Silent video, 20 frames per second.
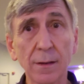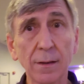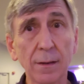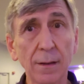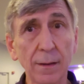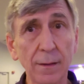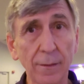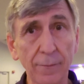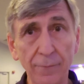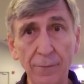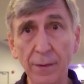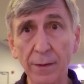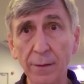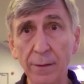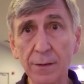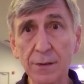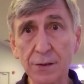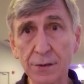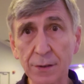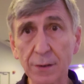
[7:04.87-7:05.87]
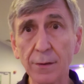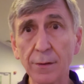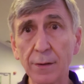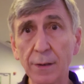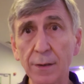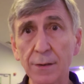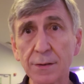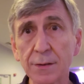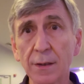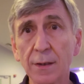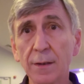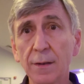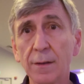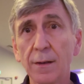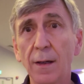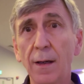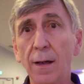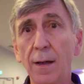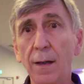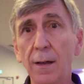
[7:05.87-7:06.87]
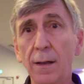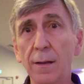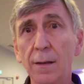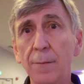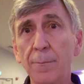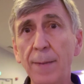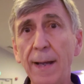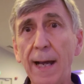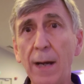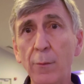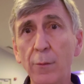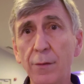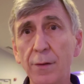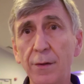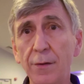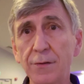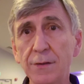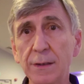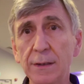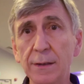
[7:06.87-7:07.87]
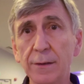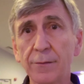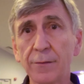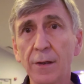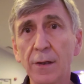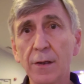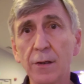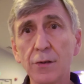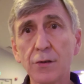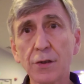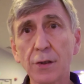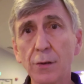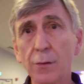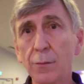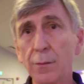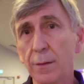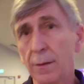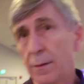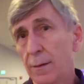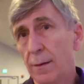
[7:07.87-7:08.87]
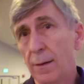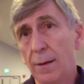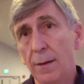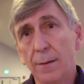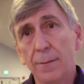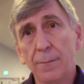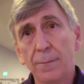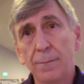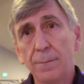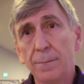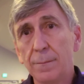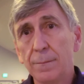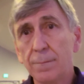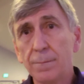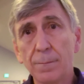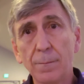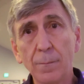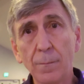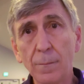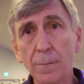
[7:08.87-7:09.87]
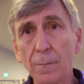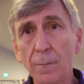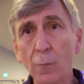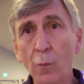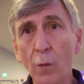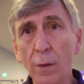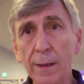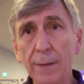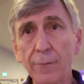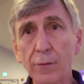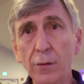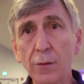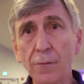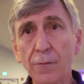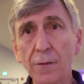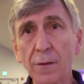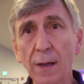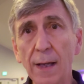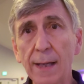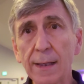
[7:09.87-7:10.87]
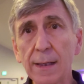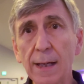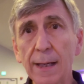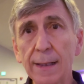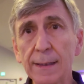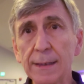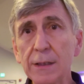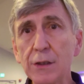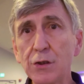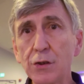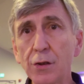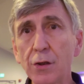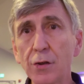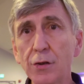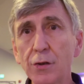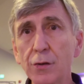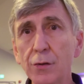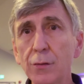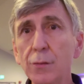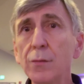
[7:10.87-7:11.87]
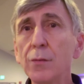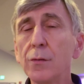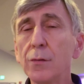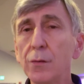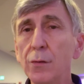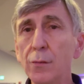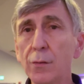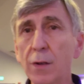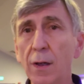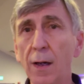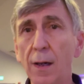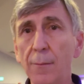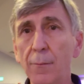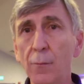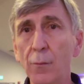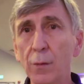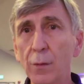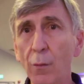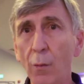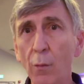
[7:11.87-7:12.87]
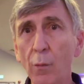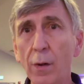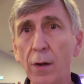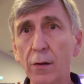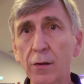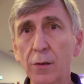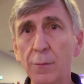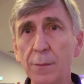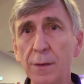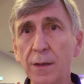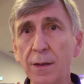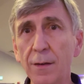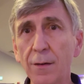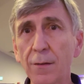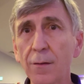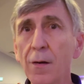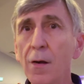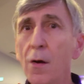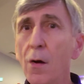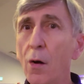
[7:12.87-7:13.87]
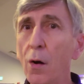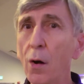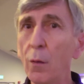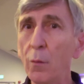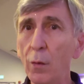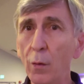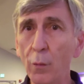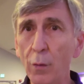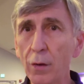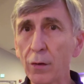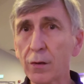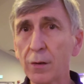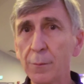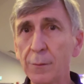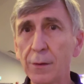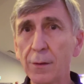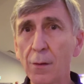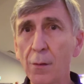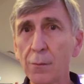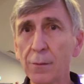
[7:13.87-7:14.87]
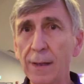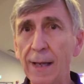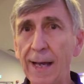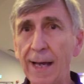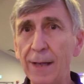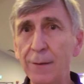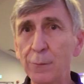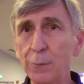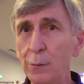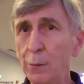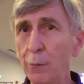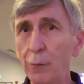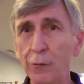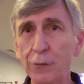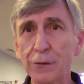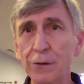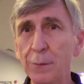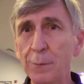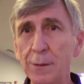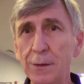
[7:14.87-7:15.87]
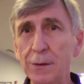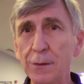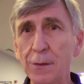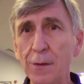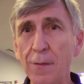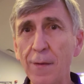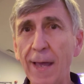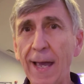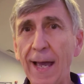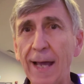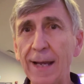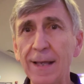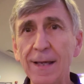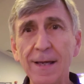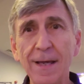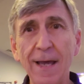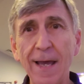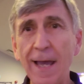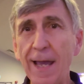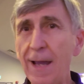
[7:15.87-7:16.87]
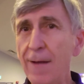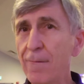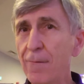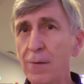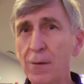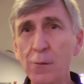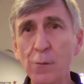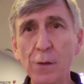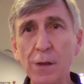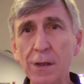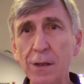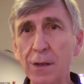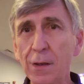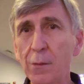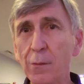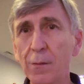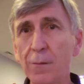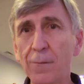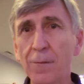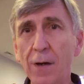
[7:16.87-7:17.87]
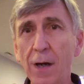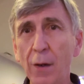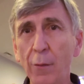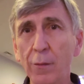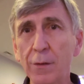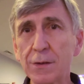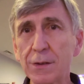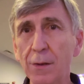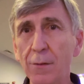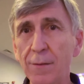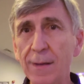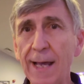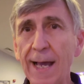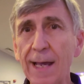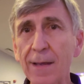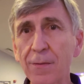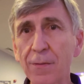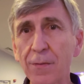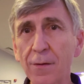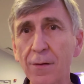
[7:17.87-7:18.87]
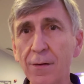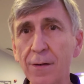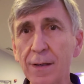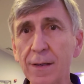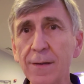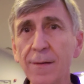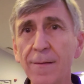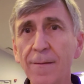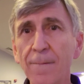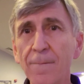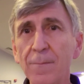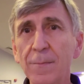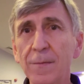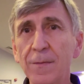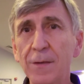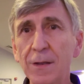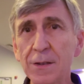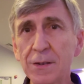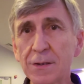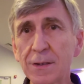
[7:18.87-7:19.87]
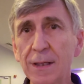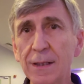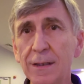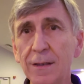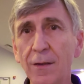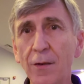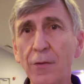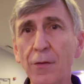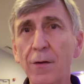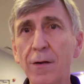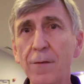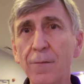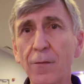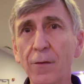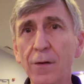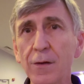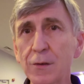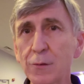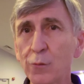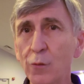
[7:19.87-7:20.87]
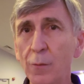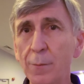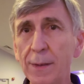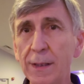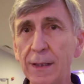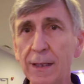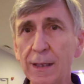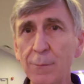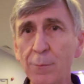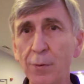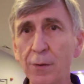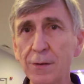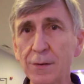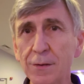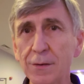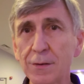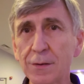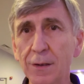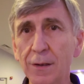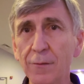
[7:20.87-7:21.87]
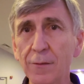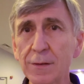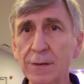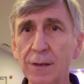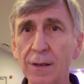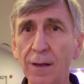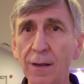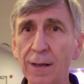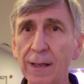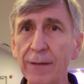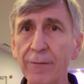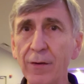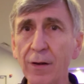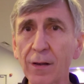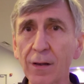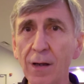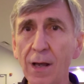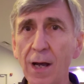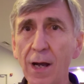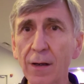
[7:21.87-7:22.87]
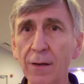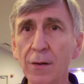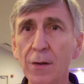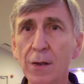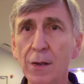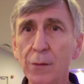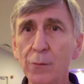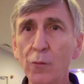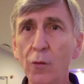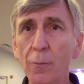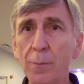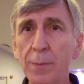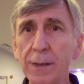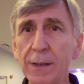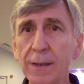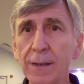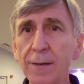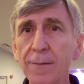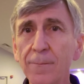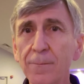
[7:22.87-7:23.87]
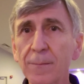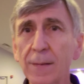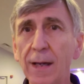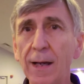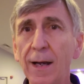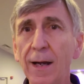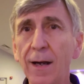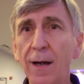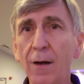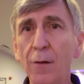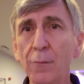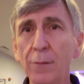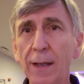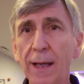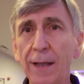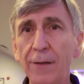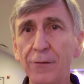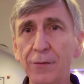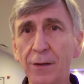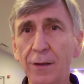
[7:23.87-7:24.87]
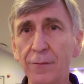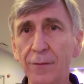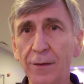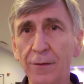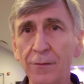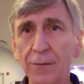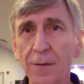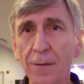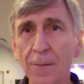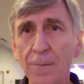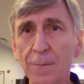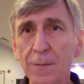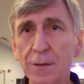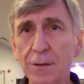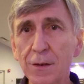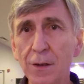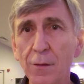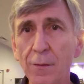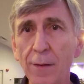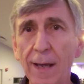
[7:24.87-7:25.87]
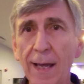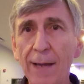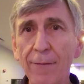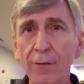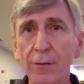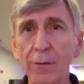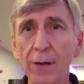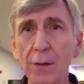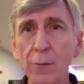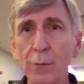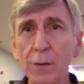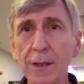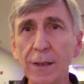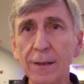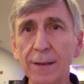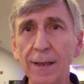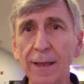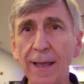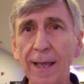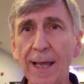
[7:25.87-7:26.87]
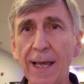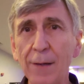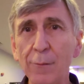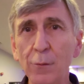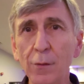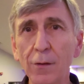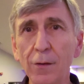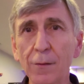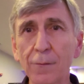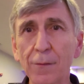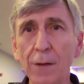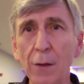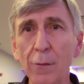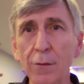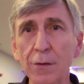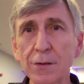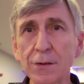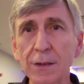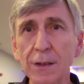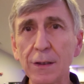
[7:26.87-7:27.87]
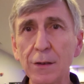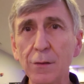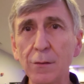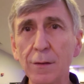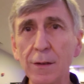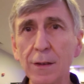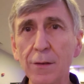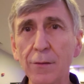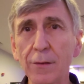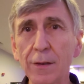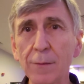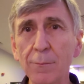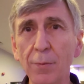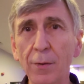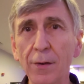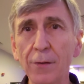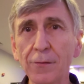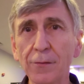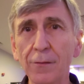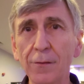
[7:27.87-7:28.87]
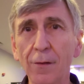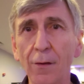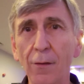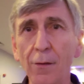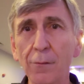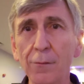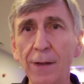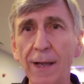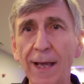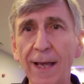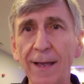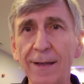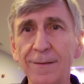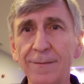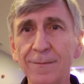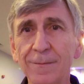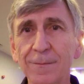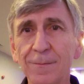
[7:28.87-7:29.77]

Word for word: a, a very serious uh, bout with the disease. So uh, Whatever you feel like God leads you to do, you come. We will welcome you here or we'll welcome you online. We will still be doing that every week going forward. So 930 this Sunday, the 31st, will be an in-person service. 11 o'clock will be our online service. So have a great week, and we'll look forward to seeing you either in person or online.